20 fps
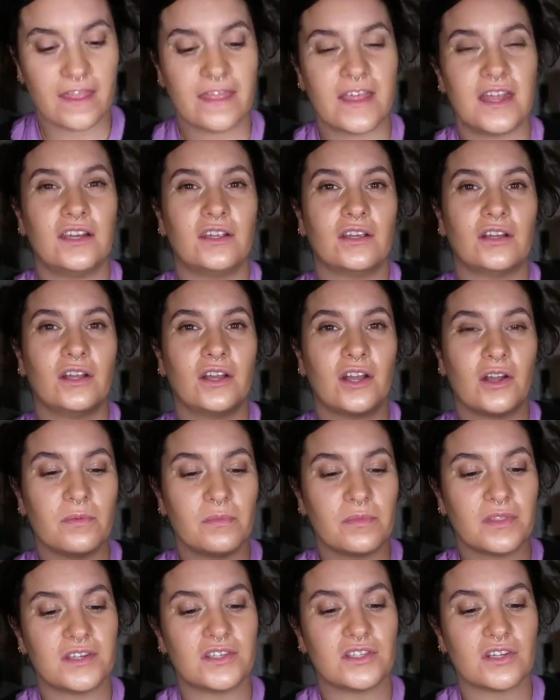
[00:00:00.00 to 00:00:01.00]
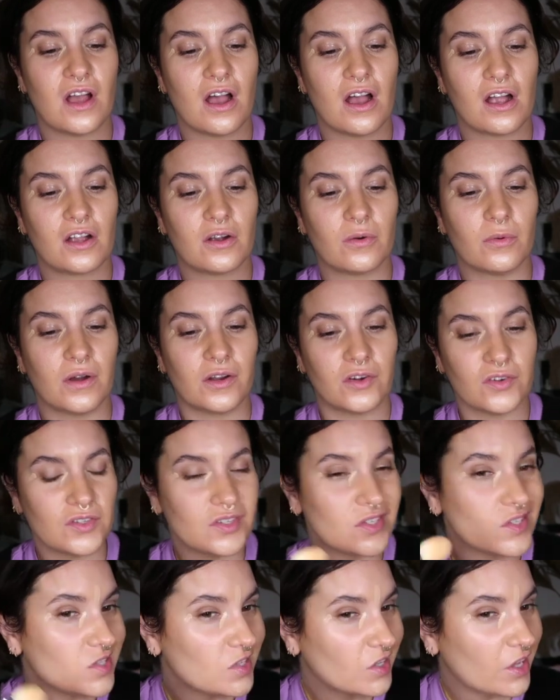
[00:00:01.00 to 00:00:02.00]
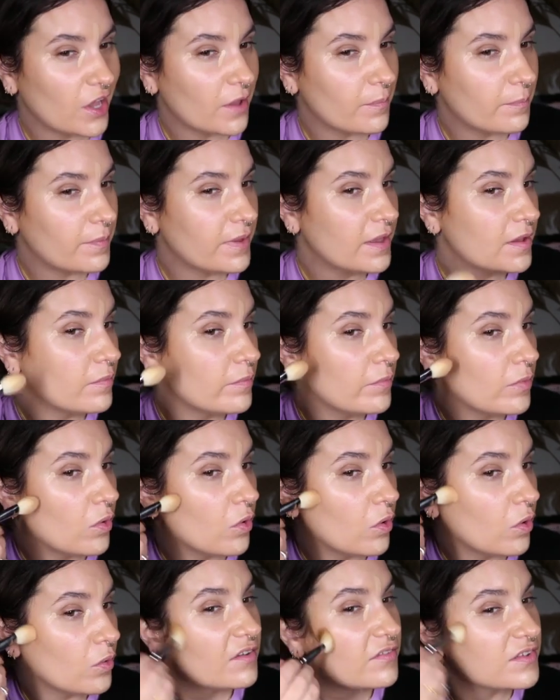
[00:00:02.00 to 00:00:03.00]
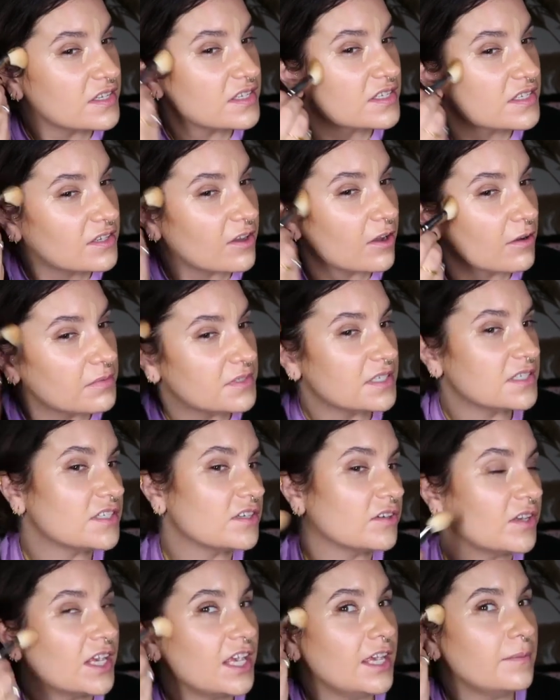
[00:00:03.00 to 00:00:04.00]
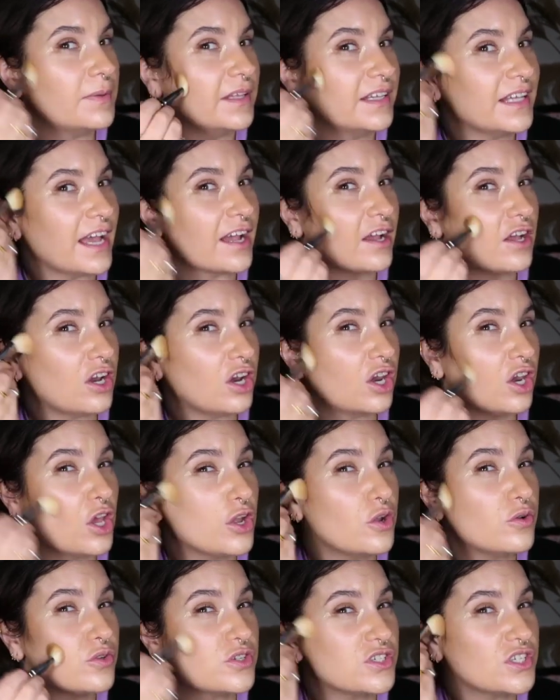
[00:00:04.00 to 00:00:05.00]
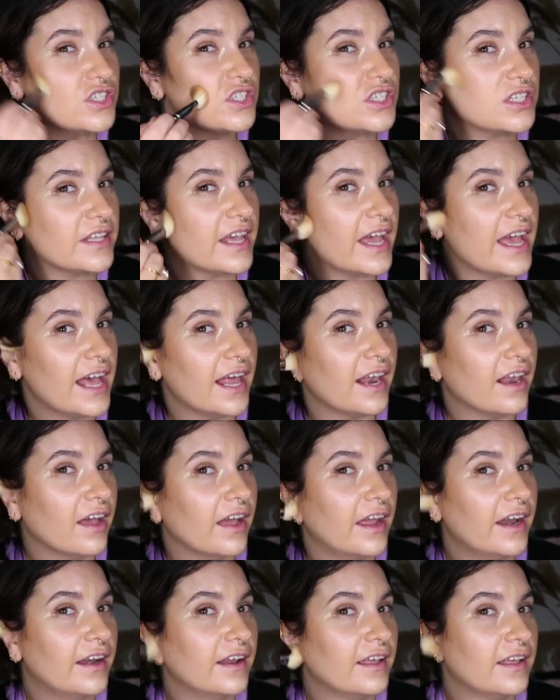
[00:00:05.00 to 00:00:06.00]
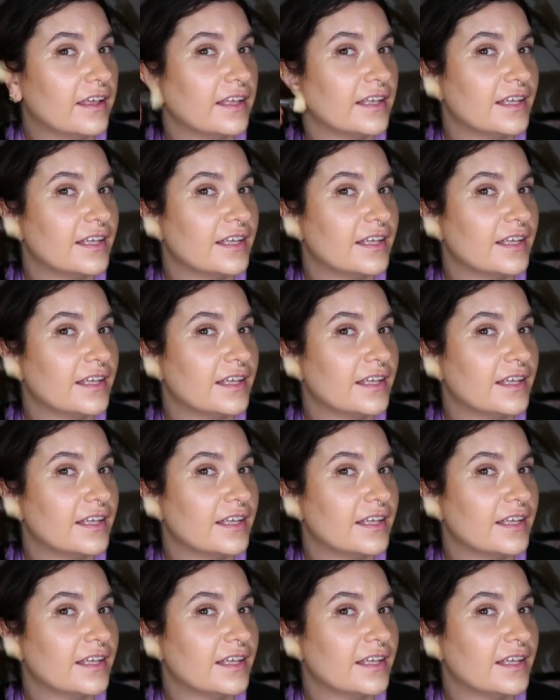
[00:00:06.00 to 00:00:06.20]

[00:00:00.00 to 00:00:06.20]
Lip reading: And then you can go in with the darker one just to get a bit more of a sculpted, so keeping that closer to the hairline.